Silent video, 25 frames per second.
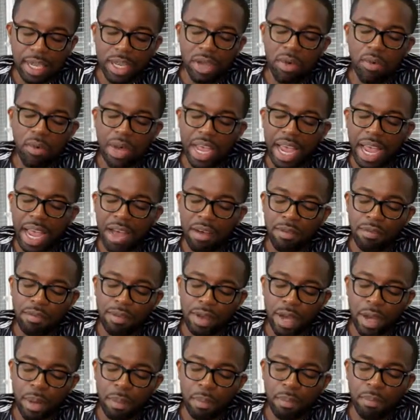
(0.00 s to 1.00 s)
we have
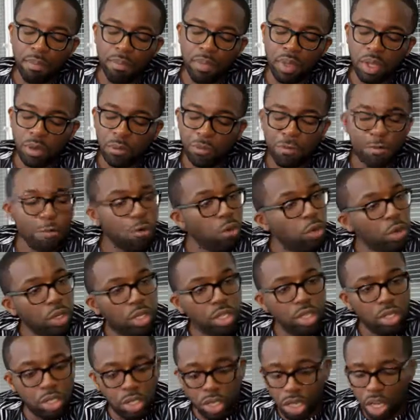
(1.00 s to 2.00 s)

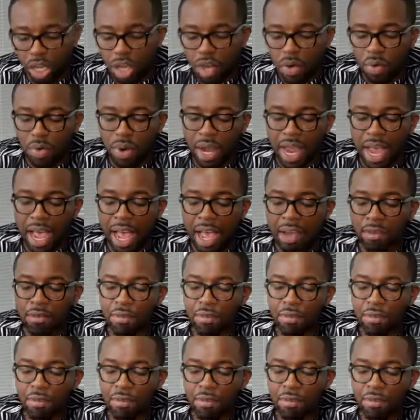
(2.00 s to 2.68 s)
fruits, we have